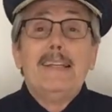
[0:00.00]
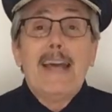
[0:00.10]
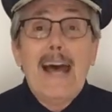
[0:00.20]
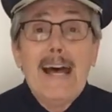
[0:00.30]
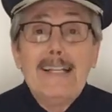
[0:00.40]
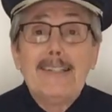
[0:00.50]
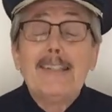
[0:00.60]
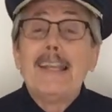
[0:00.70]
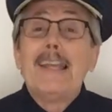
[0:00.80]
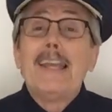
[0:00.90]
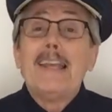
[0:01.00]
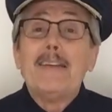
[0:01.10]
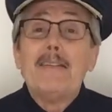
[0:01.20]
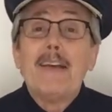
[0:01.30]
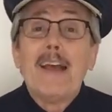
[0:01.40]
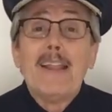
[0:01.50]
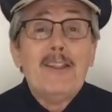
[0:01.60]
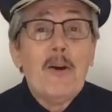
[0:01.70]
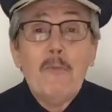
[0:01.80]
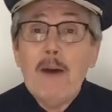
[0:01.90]
Guys,
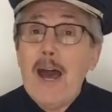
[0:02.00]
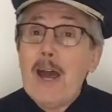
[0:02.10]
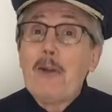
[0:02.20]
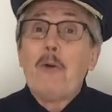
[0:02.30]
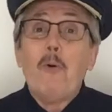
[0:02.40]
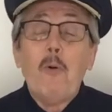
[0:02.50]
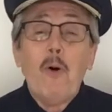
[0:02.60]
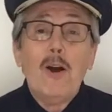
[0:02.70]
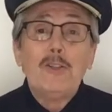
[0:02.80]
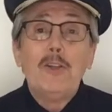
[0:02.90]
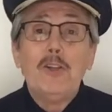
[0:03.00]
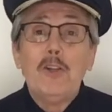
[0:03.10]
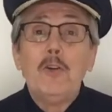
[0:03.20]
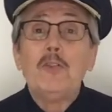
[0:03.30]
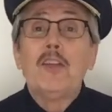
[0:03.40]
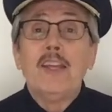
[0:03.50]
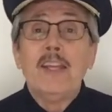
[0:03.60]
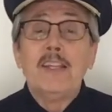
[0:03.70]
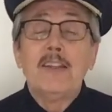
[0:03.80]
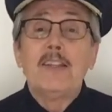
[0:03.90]
no matter what you do at
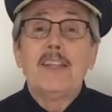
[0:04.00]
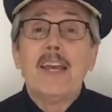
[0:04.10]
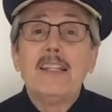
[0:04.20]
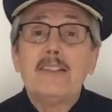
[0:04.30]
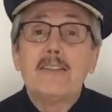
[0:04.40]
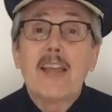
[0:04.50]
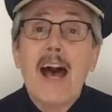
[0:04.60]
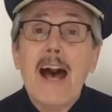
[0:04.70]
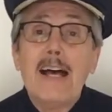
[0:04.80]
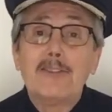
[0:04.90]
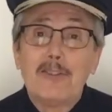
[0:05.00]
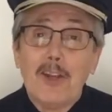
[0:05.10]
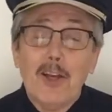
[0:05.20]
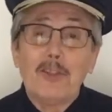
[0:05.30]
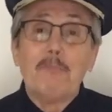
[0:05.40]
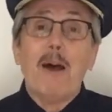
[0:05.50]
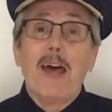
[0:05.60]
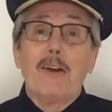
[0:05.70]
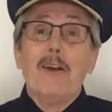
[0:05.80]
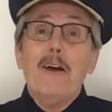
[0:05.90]
the end of the day, size does
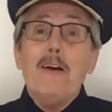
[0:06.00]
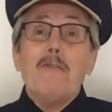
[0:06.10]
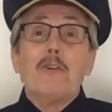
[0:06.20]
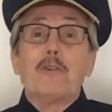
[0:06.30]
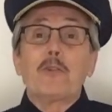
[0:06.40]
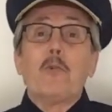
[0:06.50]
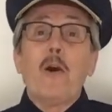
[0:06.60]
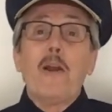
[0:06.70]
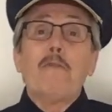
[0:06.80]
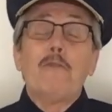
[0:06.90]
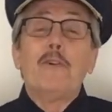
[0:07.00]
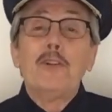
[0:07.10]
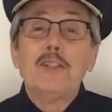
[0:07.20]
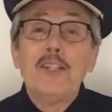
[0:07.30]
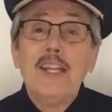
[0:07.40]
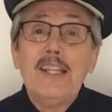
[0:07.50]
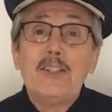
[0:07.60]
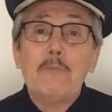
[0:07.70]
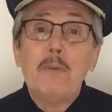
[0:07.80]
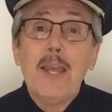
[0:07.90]
matter. The square footage
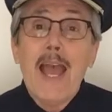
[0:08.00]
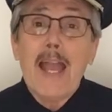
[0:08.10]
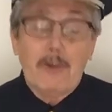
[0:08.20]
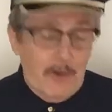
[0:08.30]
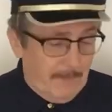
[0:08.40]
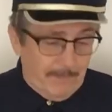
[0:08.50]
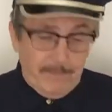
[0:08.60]
needs to be accurate.